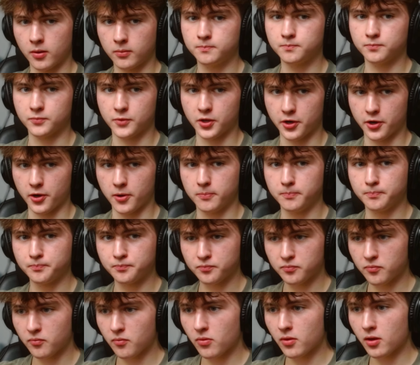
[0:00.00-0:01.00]
There you go.
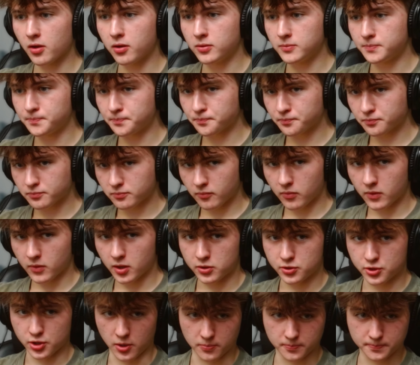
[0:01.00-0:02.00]

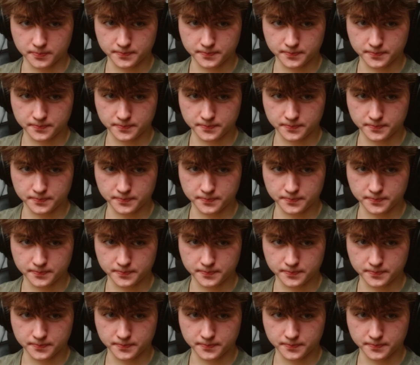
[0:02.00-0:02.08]
So,